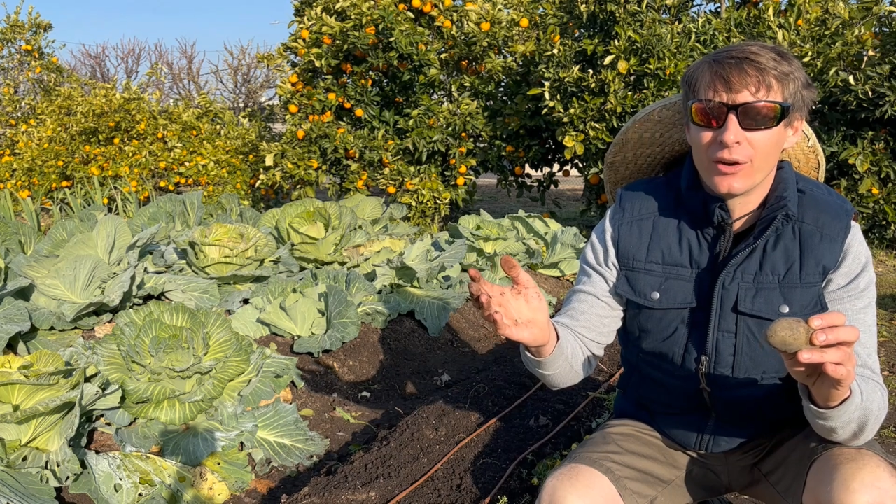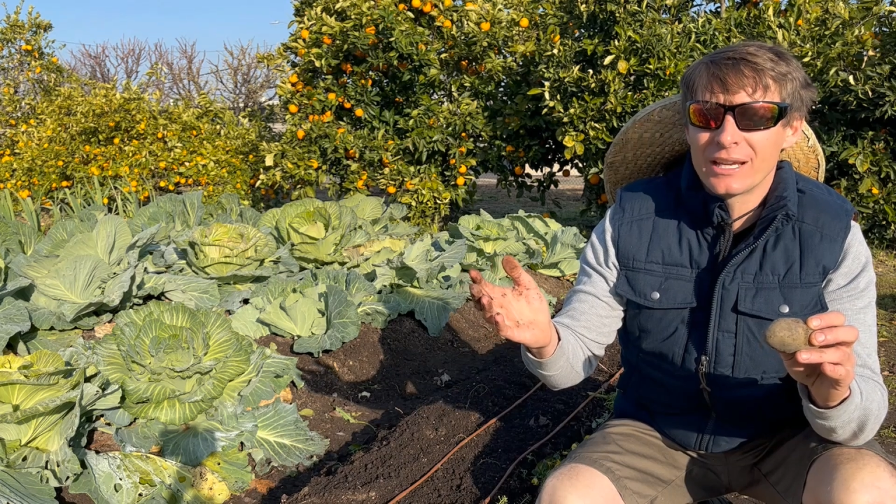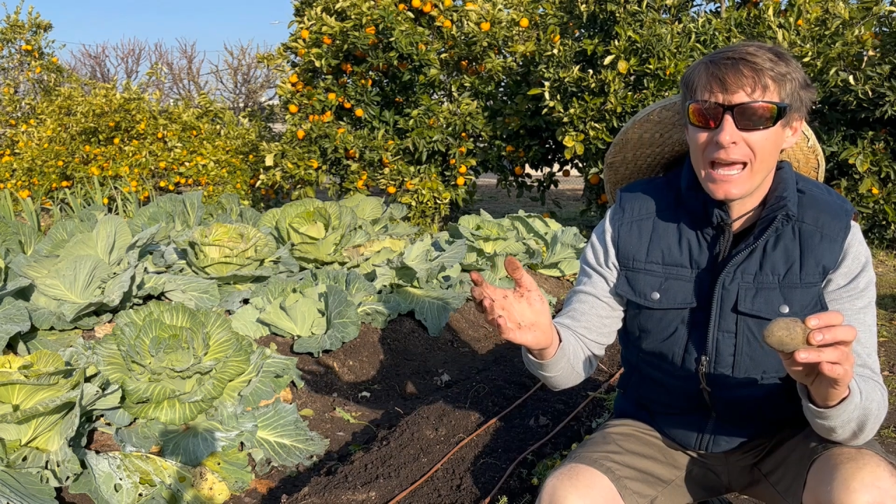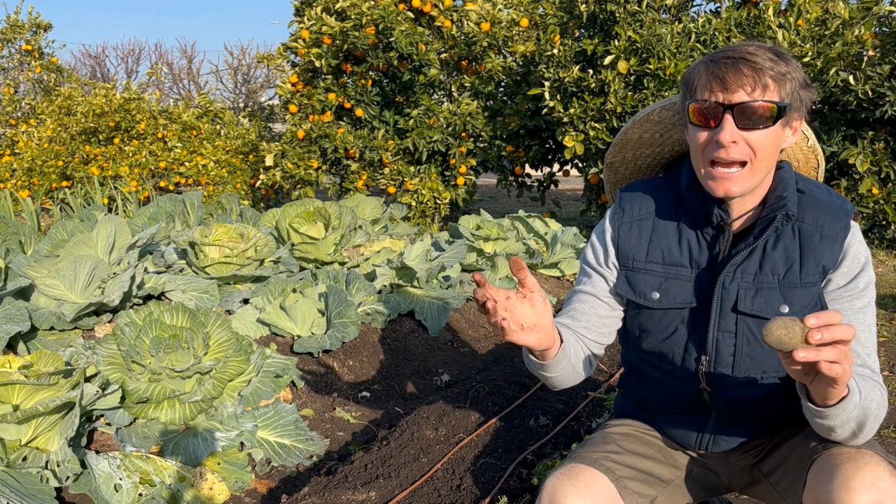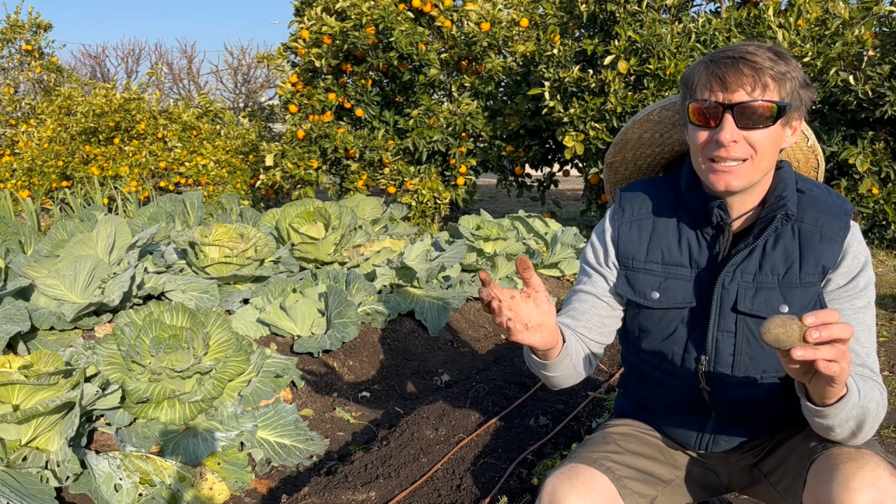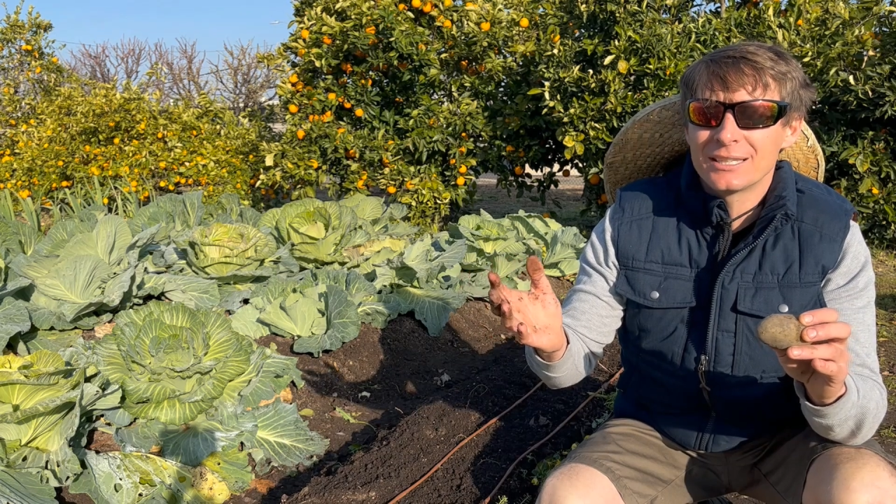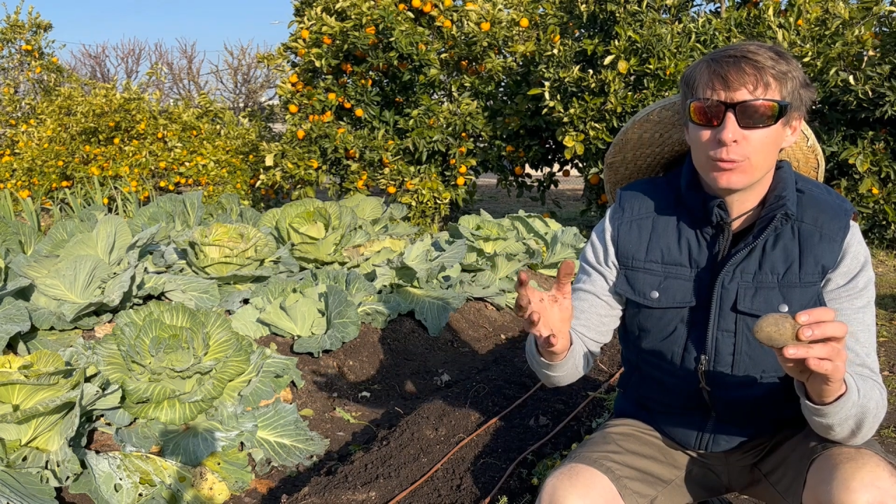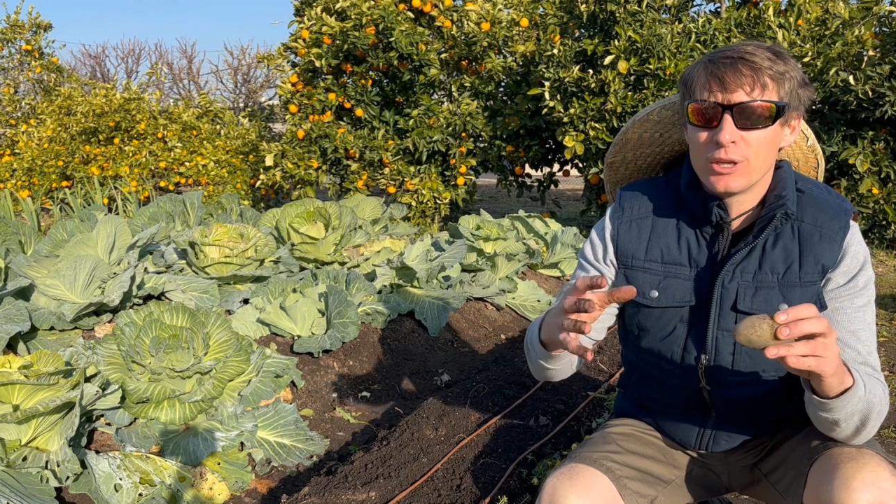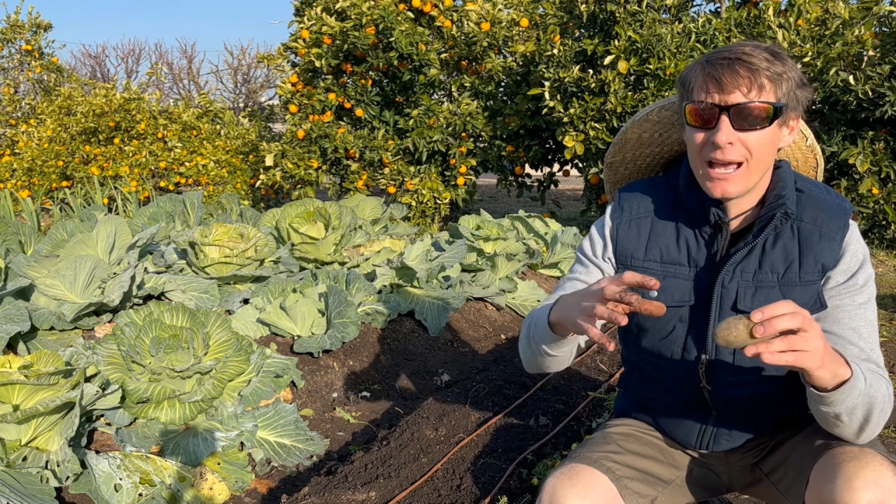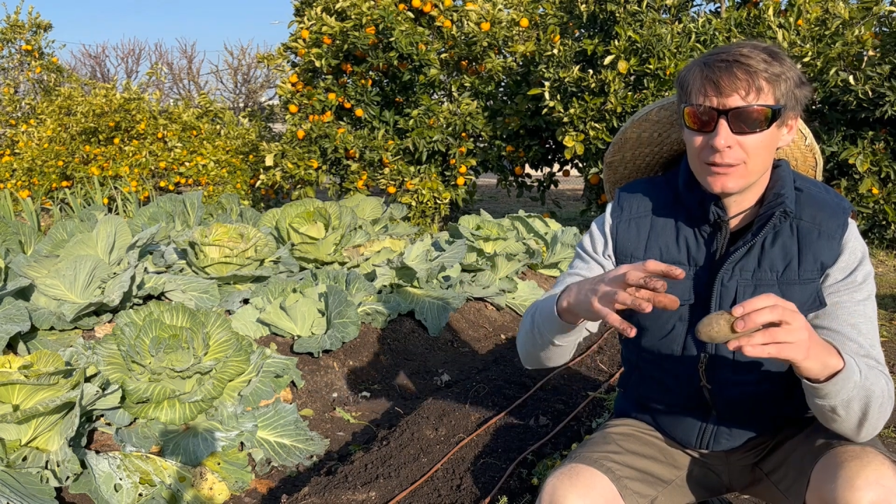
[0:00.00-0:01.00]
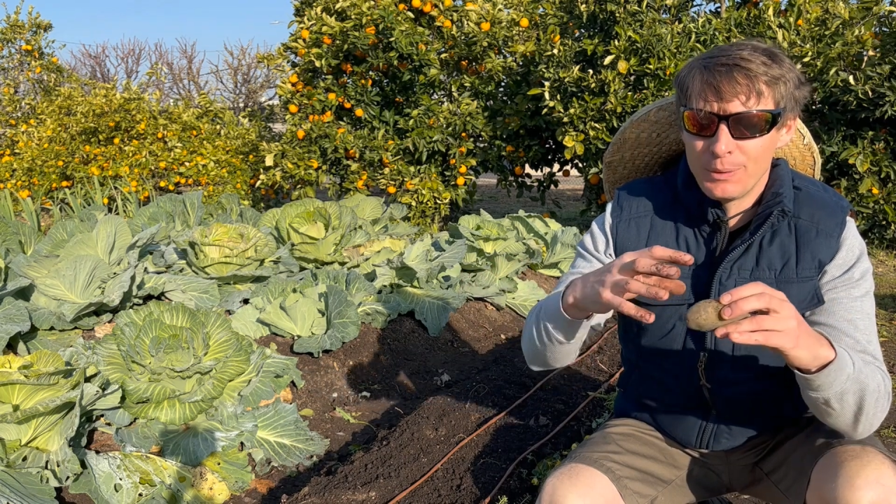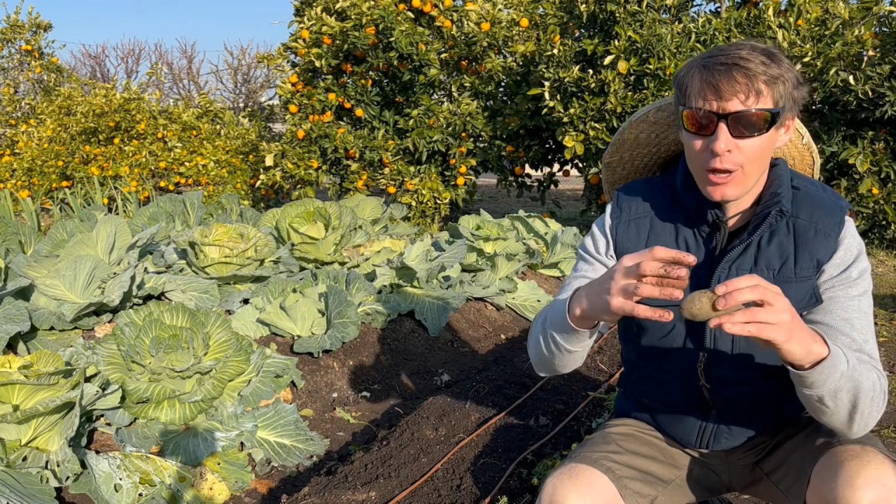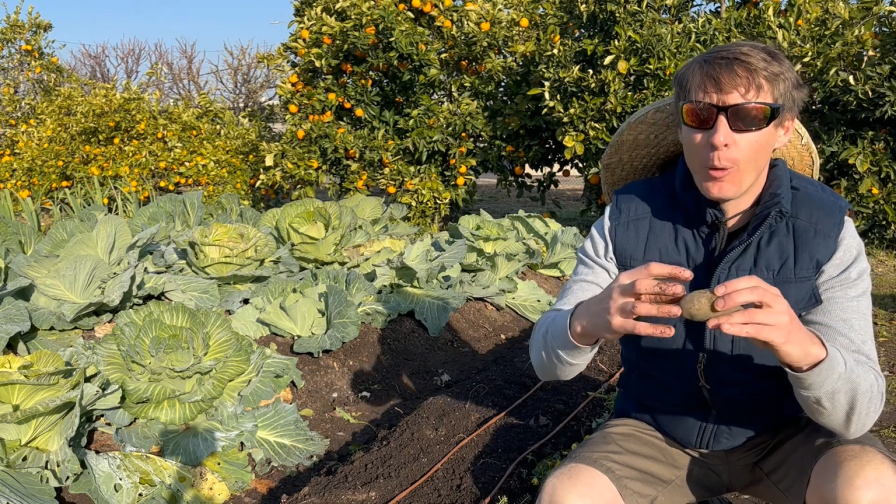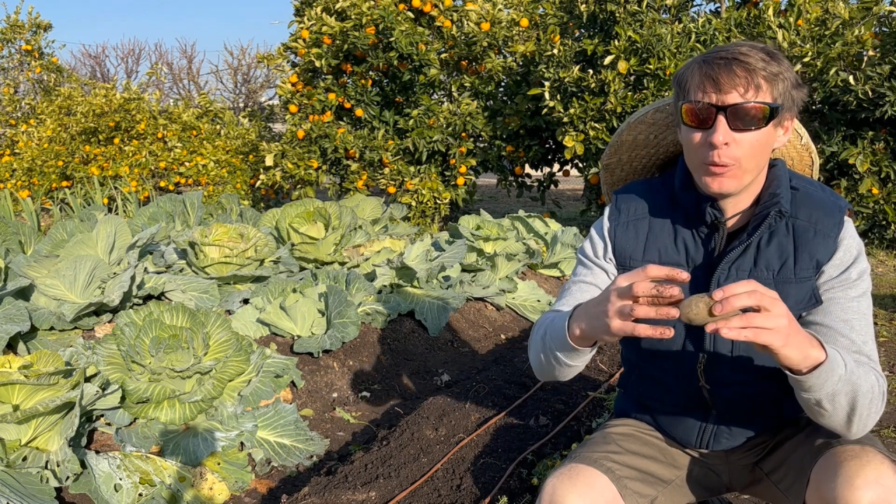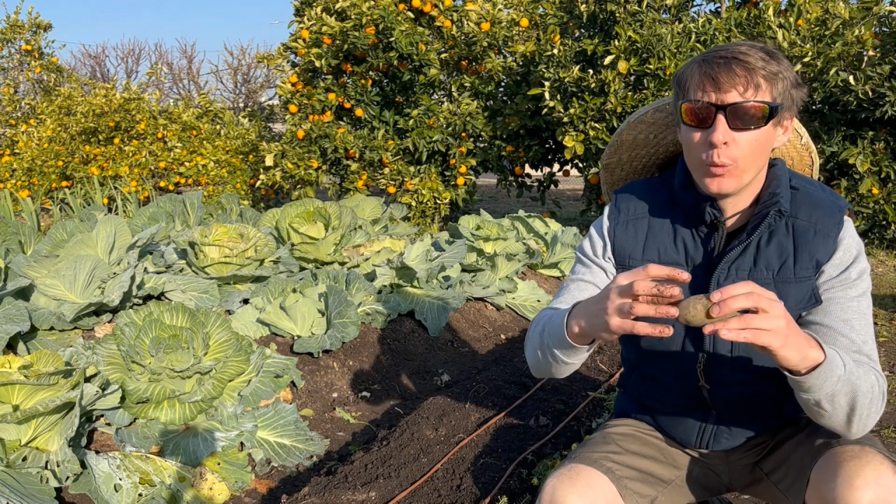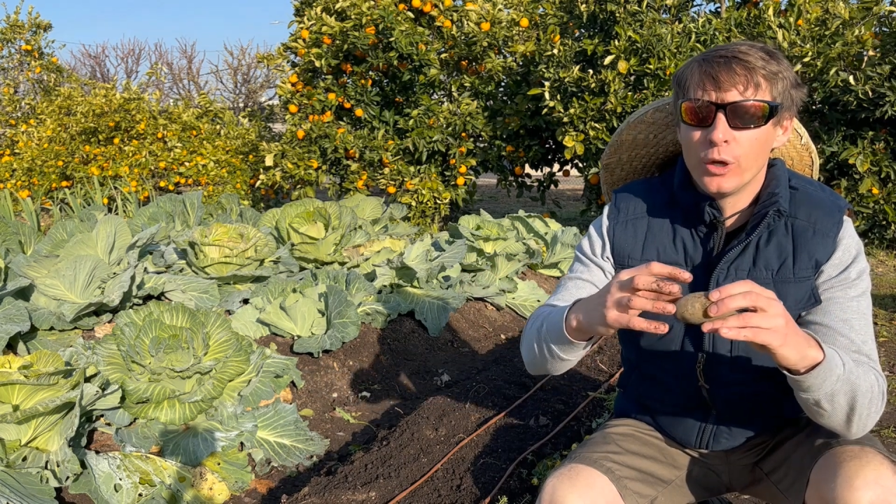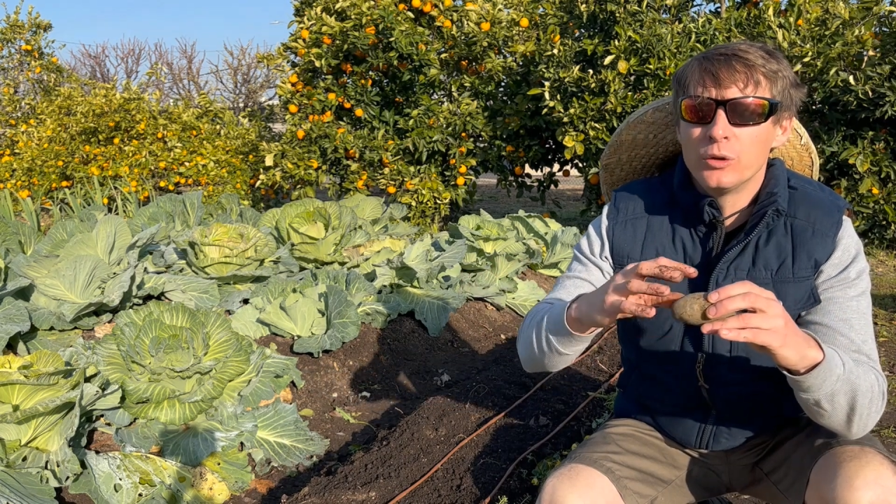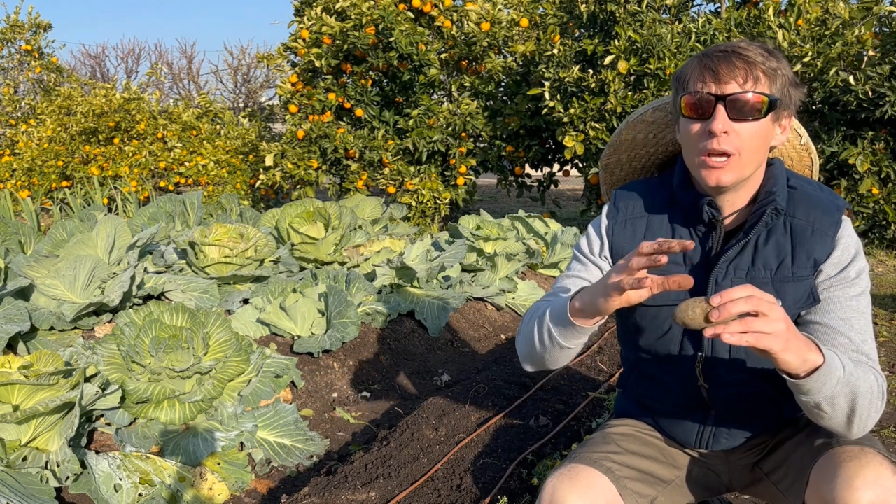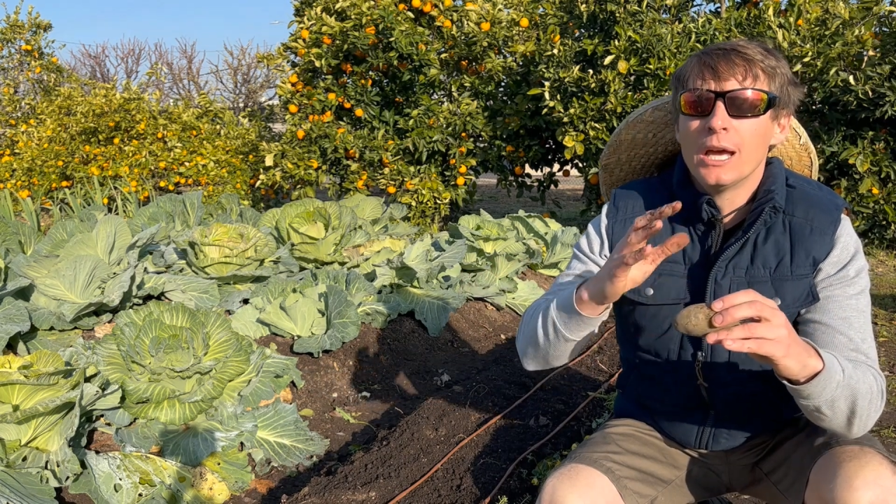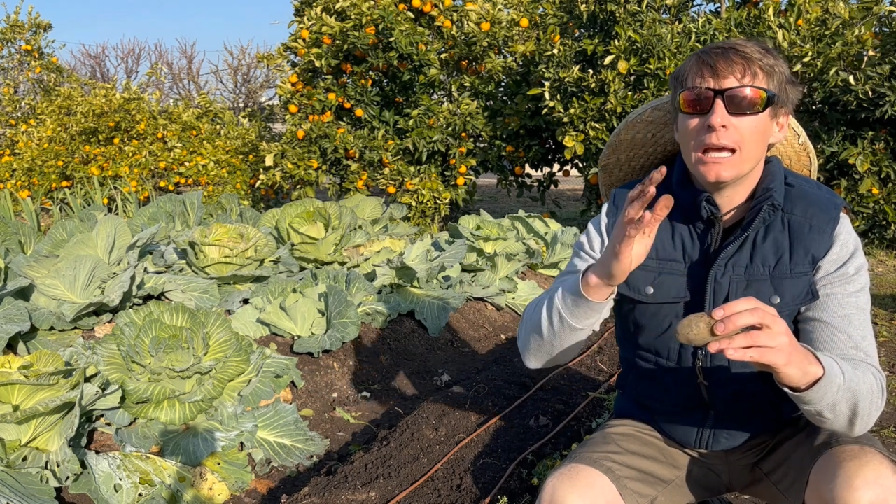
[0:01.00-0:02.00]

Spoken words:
or a cactus where he has a big open wound.